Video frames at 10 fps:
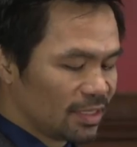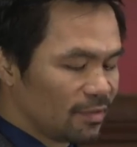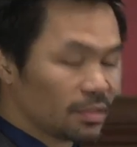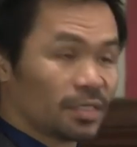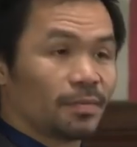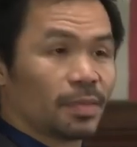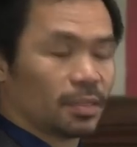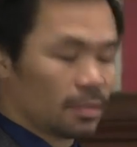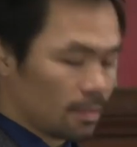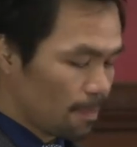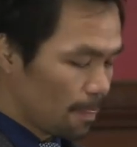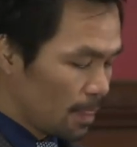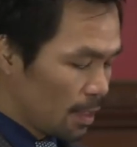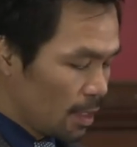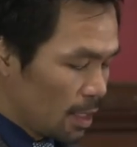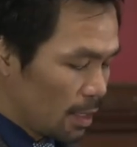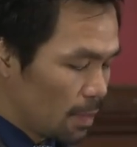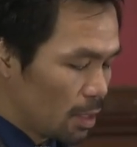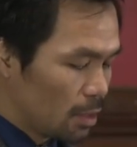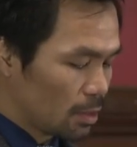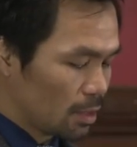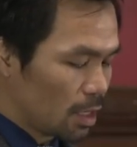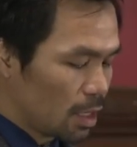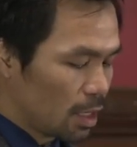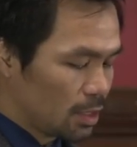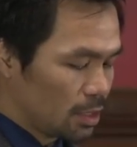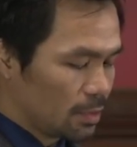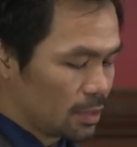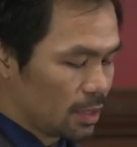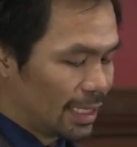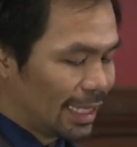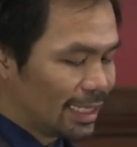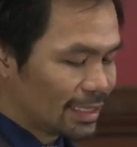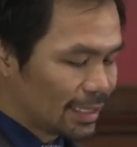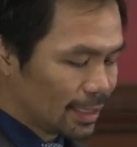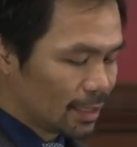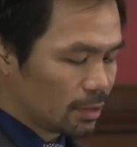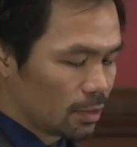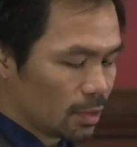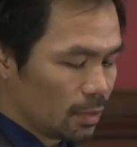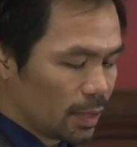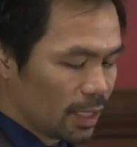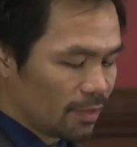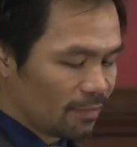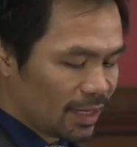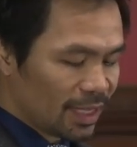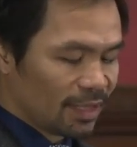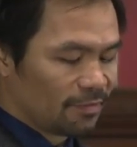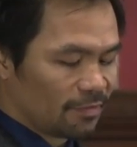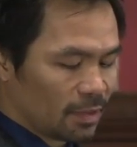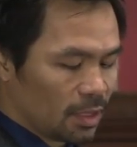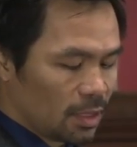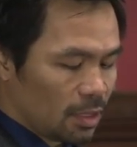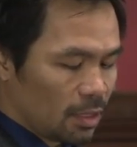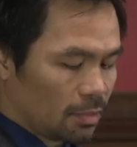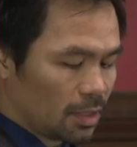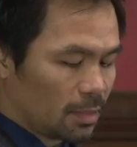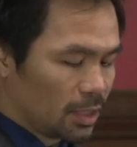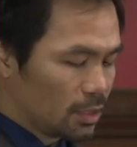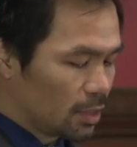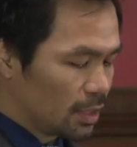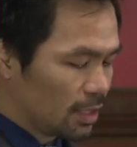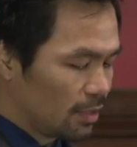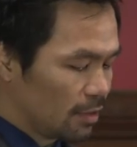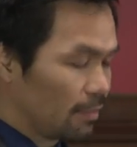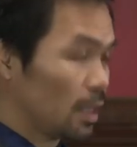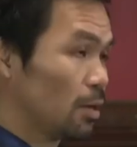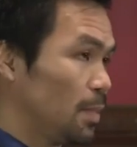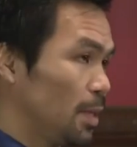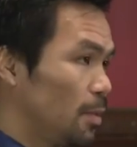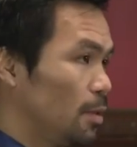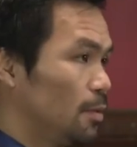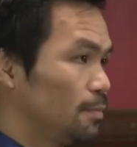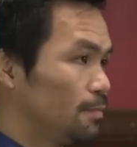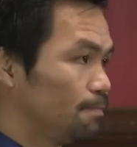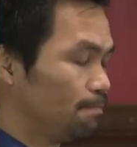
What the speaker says: civil servant about the hardships incident to the way of life of the majority of our people?